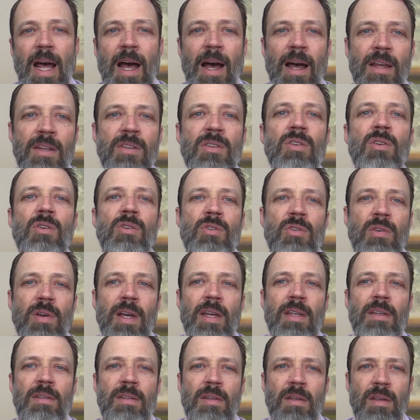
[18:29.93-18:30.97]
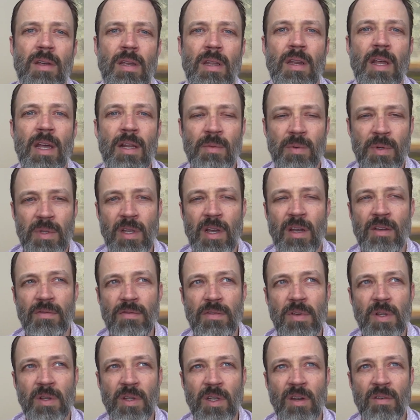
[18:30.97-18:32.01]
as you're trying to connect with that
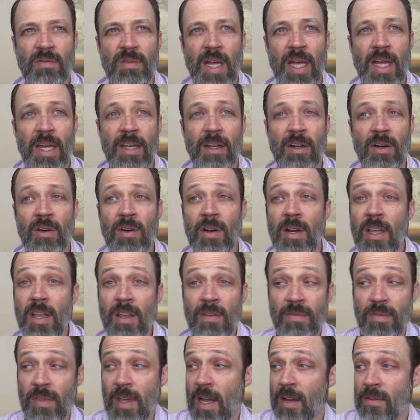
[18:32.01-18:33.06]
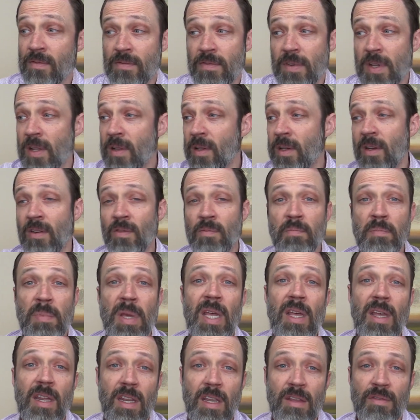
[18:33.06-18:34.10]
feeling of anger, if that feeling of
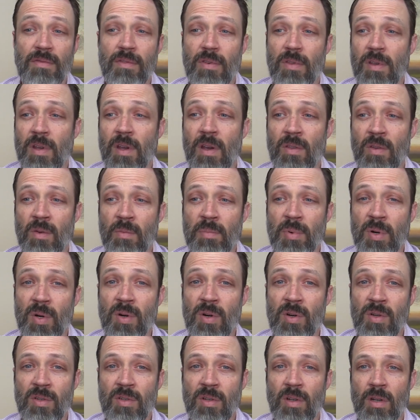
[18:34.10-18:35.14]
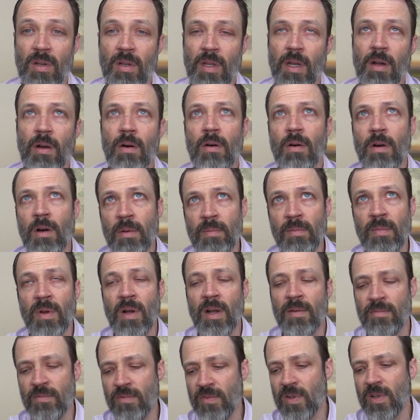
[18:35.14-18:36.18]
pity for the other person,
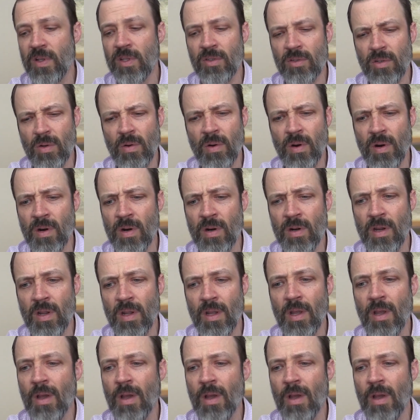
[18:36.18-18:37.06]
I'm feeling so hurt.